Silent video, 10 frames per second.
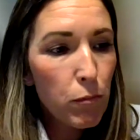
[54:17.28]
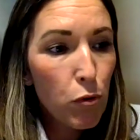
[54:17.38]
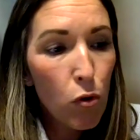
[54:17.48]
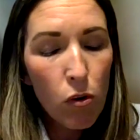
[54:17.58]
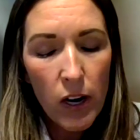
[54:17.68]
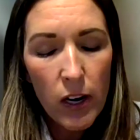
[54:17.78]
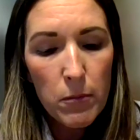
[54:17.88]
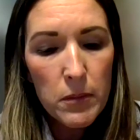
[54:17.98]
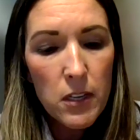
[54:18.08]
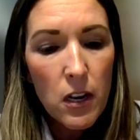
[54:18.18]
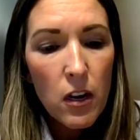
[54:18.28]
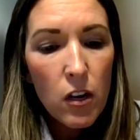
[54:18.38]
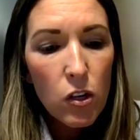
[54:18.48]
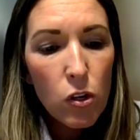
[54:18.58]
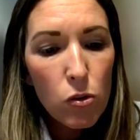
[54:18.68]
programs,
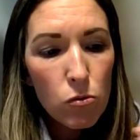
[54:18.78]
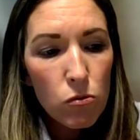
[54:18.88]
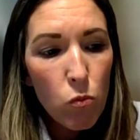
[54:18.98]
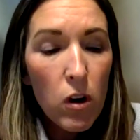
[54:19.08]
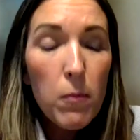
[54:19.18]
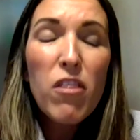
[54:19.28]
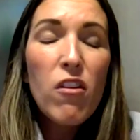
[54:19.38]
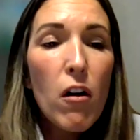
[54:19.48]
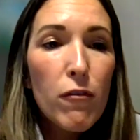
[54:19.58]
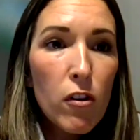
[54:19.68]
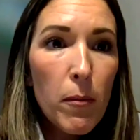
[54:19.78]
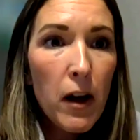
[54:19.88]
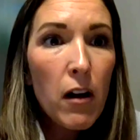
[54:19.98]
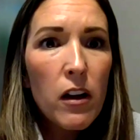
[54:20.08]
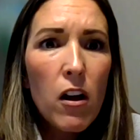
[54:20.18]
you want to be thoughtful
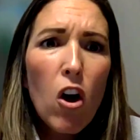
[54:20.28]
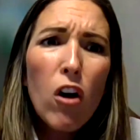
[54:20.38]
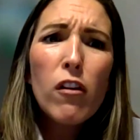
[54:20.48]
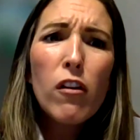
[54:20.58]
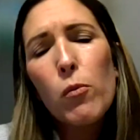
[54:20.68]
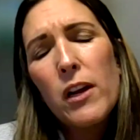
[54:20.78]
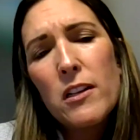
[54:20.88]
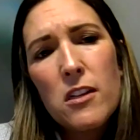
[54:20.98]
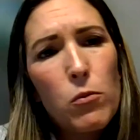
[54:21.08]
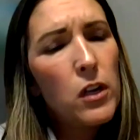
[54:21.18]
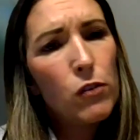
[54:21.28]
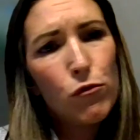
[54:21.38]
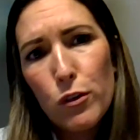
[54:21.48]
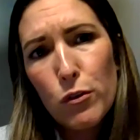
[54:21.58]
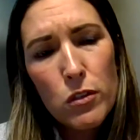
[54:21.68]
about, are there ways that we can
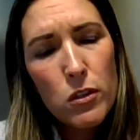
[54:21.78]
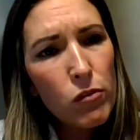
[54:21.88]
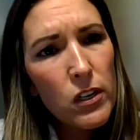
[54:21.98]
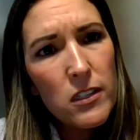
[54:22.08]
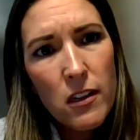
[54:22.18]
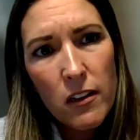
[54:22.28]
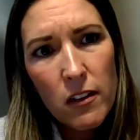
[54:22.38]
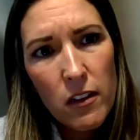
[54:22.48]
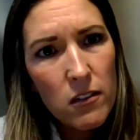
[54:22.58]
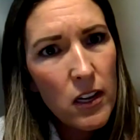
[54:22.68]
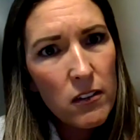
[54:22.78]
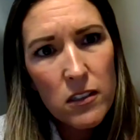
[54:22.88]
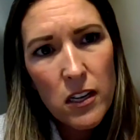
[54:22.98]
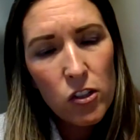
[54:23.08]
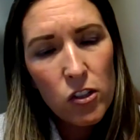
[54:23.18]
reduce the risk that
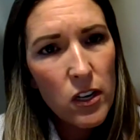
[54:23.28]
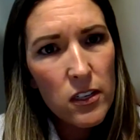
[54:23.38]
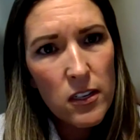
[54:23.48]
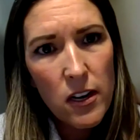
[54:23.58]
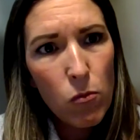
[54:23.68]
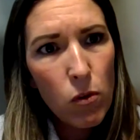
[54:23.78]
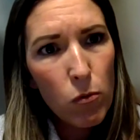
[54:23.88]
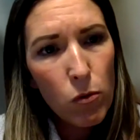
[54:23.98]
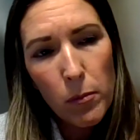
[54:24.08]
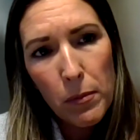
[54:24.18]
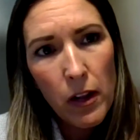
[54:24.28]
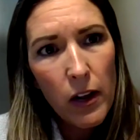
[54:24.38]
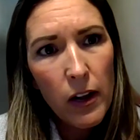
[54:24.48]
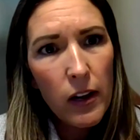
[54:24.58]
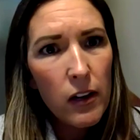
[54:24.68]
Section 1981 would
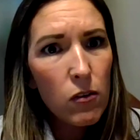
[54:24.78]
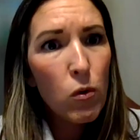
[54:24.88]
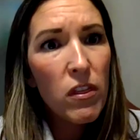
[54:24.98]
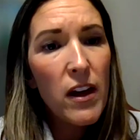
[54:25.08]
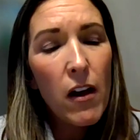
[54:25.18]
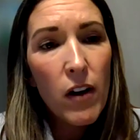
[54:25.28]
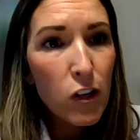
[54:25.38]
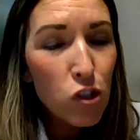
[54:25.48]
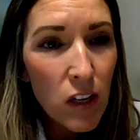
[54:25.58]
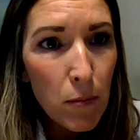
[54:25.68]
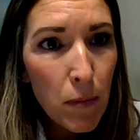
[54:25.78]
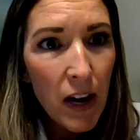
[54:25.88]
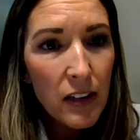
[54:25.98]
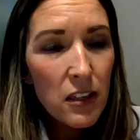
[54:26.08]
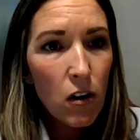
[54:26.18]
apply, and without actually
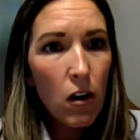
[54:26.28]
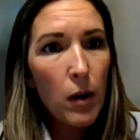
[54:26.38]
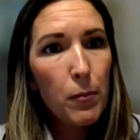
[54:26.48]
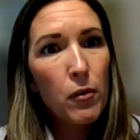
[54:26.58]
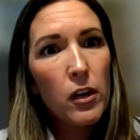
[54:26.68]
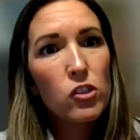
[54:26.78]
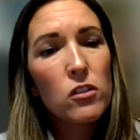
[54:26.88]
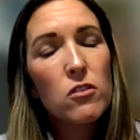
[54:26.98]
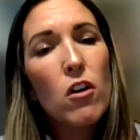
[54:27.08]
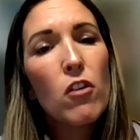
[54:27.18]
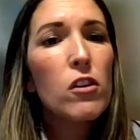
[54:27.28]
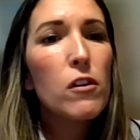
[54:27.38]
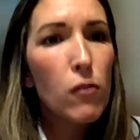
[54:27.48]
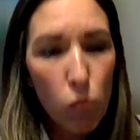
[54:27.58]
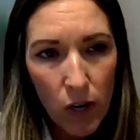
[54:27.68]
impacting our operations? Are there
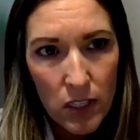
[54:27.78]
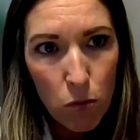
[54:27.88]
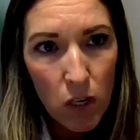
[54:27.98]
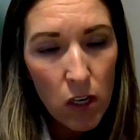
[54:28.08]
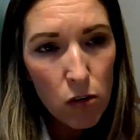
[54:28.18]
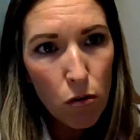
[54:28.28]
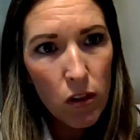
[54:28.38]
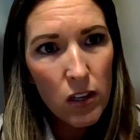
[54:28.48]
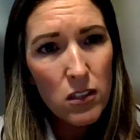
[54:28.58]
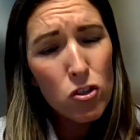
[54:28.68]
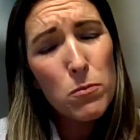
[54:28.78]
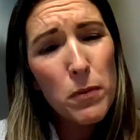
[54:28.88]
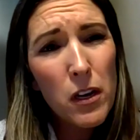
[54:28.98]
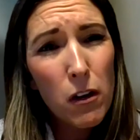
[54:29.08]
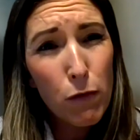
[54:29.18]
different ways that we can do things? And just
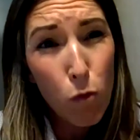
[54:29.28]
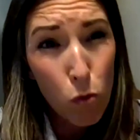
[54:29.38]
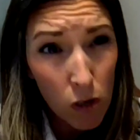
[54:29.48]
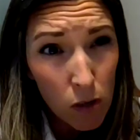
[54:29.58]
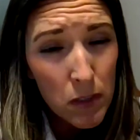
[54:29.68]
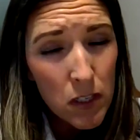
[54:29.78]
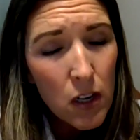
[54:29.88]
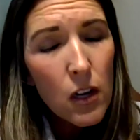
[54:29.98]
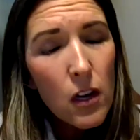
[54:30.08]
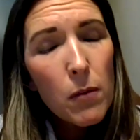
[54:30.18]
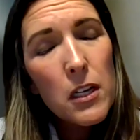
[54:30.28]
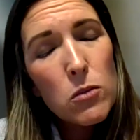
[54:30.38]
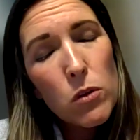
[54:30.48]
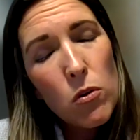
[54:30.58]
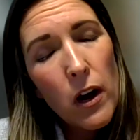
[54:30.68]
being informed, because
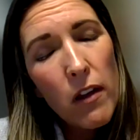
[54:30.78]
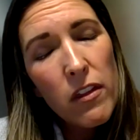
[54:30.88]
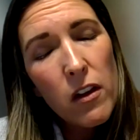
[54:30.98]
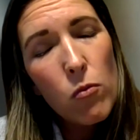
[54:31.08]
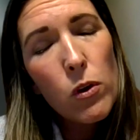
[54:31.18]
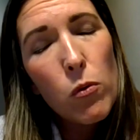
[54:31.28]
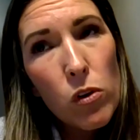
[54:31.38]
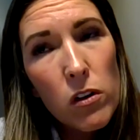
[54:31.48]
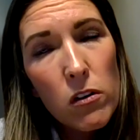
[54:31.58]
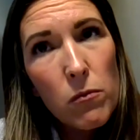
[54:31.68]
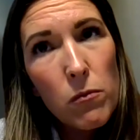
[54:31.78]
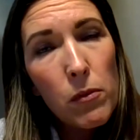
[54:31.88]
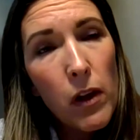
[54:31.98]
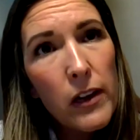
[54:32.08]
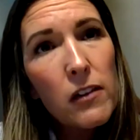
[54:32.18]
I think we would
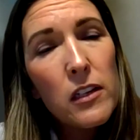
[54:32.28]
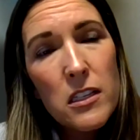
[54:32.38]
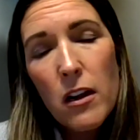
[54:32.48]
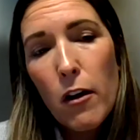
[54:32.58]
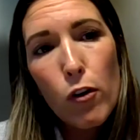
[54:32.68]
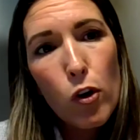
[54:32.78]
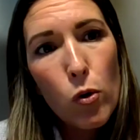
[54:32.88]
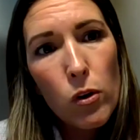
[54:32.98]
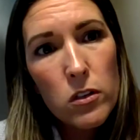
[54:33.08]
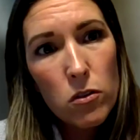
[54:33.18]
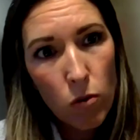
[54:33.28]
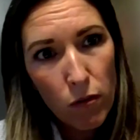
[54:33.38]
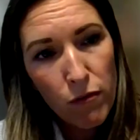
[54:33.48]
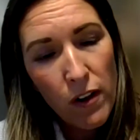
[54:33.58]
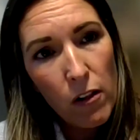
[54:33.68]
likely see other courts sort
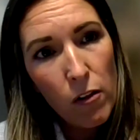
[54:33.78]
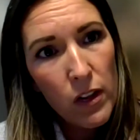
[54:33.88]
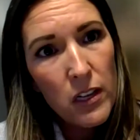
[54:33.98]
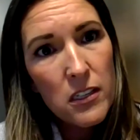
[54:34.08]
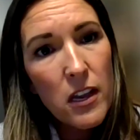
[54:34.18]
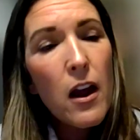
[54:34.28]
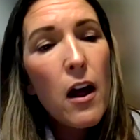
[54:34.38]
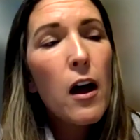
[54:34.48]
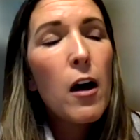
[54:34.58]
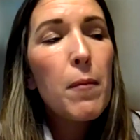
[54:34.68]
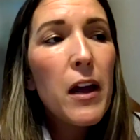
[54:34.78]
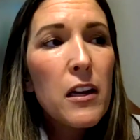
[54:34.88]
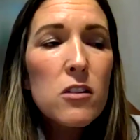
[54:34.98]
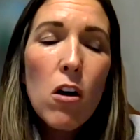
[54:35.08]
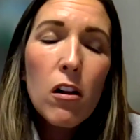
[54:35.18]
of follow this. And
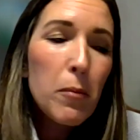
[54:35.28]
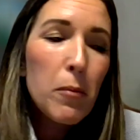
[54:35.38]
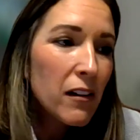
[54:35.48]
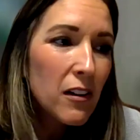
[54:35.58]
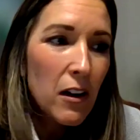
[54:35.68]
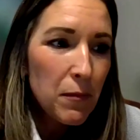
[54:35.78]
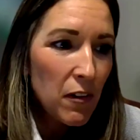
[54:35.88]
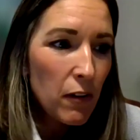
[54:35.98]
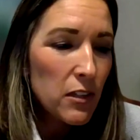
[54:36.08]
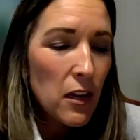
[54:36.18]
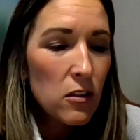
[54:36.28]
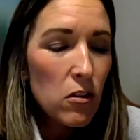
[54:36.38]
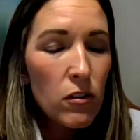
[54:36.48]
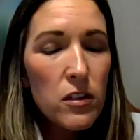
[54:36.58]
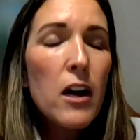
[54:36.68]
it's all about, I mean, I say this
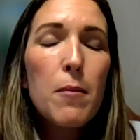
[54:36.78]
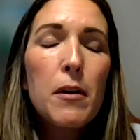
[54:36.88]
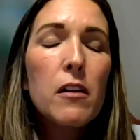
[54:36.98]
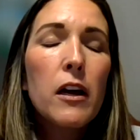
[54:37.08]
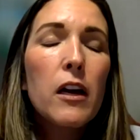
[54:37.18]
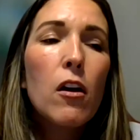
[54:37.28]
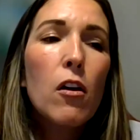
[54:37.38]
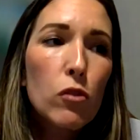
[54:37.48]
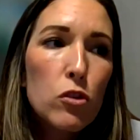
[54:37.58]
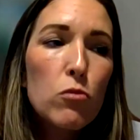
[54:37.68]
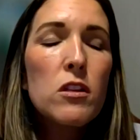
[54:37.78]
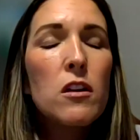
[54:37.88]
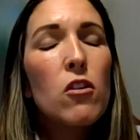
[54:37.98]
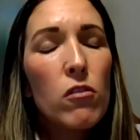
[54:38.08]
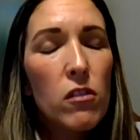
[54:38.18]
all the time, but like
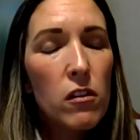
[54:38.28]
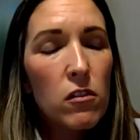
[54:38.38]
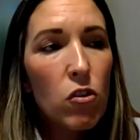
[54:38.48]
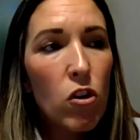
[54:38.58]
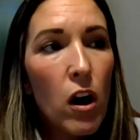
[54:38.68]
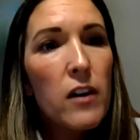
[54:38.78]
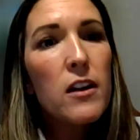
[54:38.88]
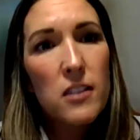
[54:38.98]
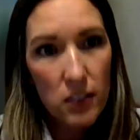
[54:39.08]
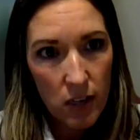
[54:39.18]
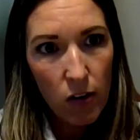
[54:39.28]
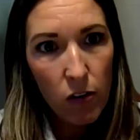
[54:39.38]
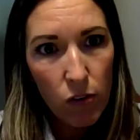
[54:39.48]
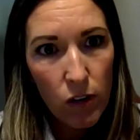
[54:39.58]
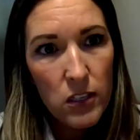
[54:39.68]
reducing your
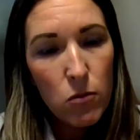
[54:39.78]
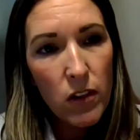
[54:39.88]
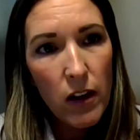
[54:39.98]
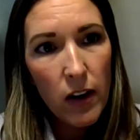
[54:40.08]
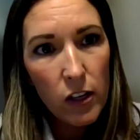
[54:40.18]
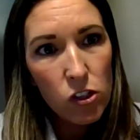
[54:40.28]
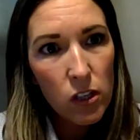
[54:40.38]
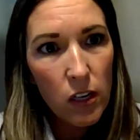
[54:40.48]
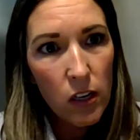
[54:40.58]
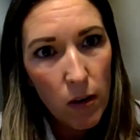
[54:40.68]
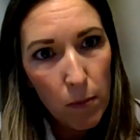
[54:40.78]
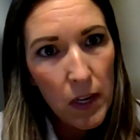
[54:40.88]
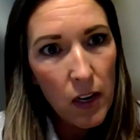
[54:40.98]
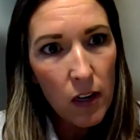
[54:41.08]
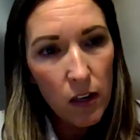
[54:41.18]
unnecessary risk without actually
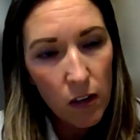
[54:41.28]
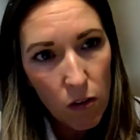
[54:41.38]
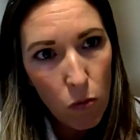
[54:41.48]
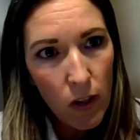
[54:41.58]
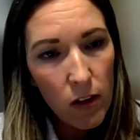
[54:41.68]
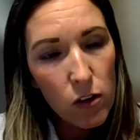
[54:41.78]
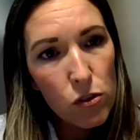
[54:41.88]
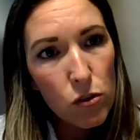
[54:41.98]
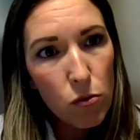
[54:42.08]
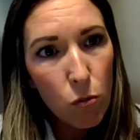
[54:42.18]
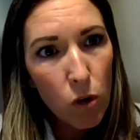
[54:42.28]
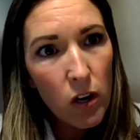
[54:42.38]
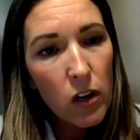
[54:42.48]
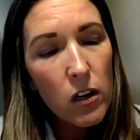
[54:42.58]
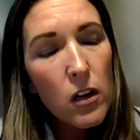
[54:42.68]
impeding the way that you do the
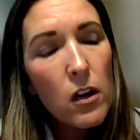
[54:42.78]
work.